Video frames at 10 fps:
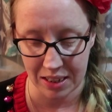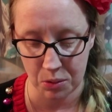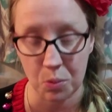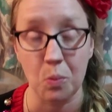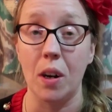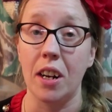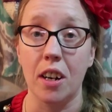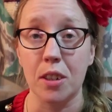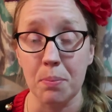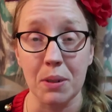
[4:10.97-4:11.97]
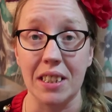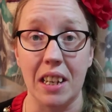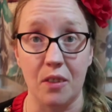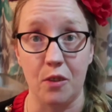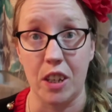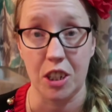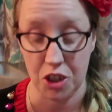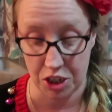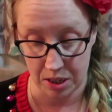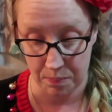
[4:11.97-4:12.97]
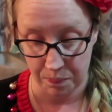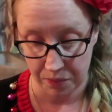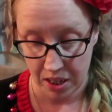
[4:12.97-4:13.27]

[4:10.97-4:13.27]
It is 100% Finnsheep.